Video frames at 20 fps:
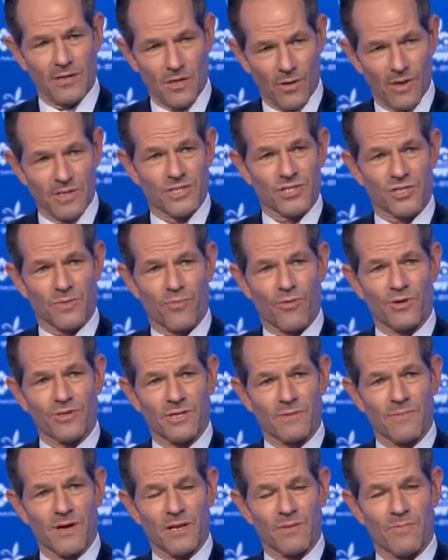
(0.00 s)
I know I
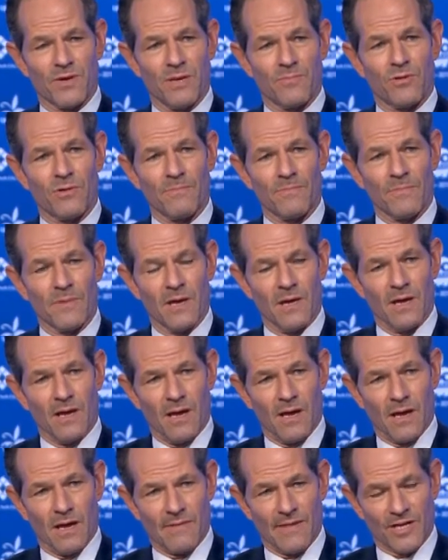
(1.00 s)
disappointed many people,
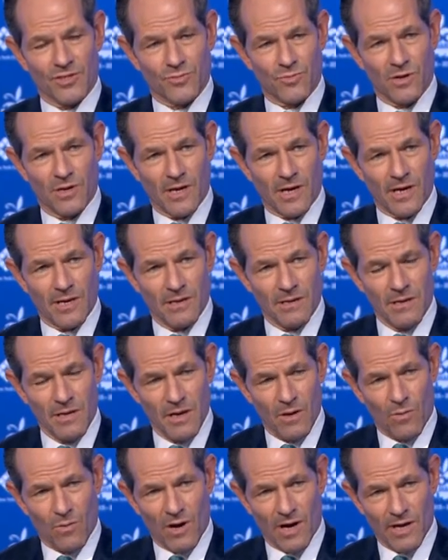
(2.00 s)
and that's why
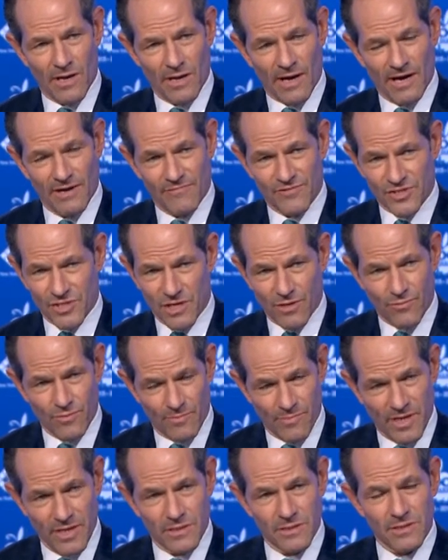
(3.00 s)
I've said
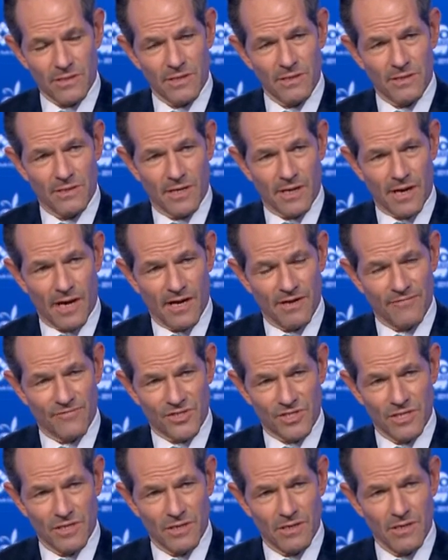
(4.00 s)
repeatedly that I have
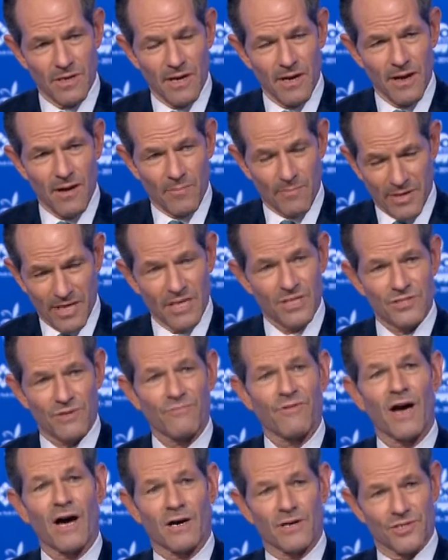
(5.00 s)
seen peaks
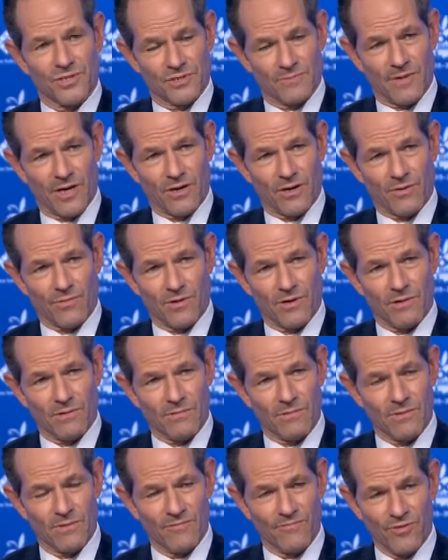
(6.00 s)
and valleys in my
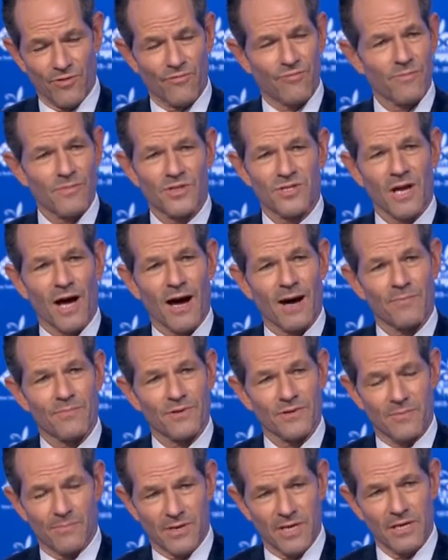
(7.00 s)
career. The view from the
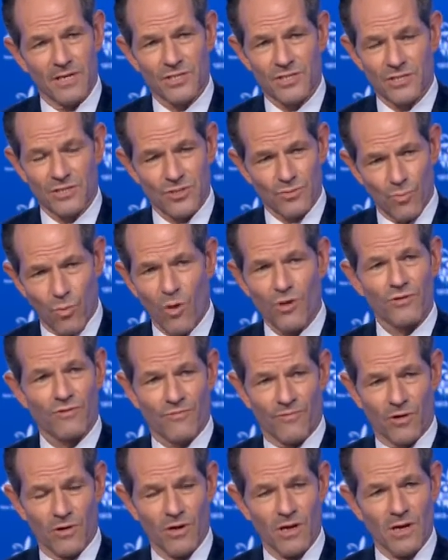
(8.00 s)
top, the peaks, is
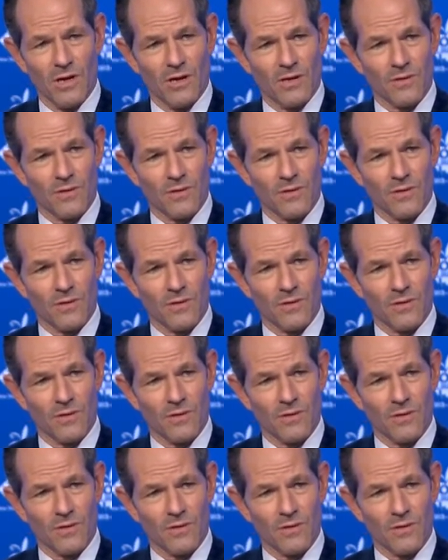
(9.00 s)
wonderful.